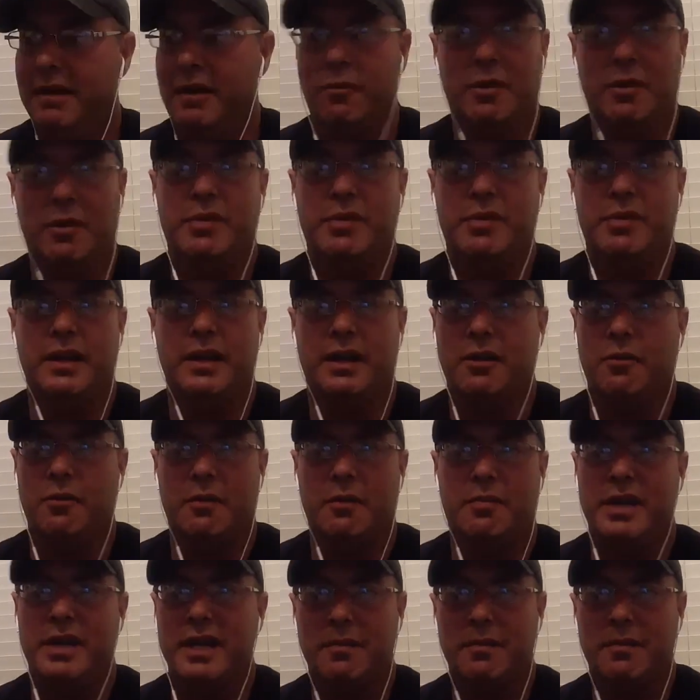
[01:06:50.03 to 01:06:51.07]
don't want
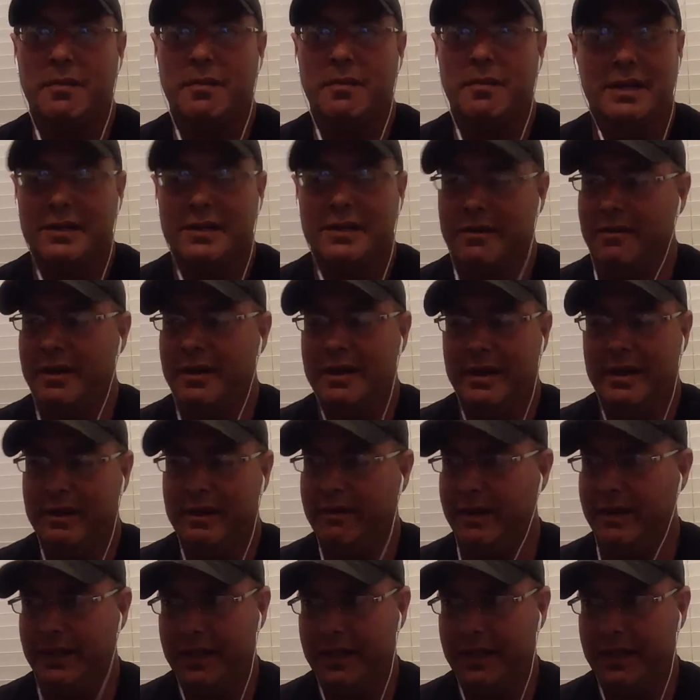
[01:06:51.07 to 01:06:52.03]
pygmies or anything like